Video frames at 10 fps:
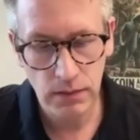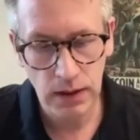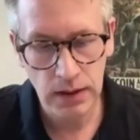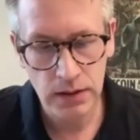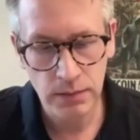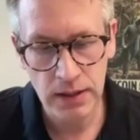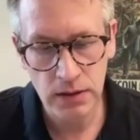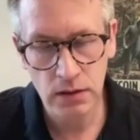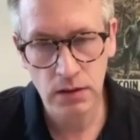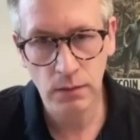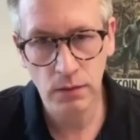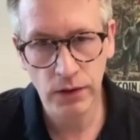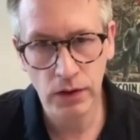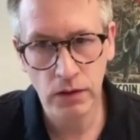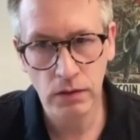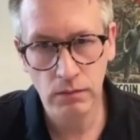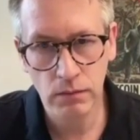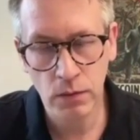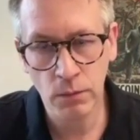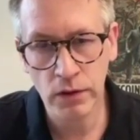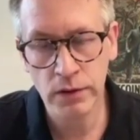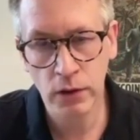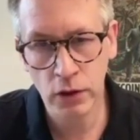at least mention some of the more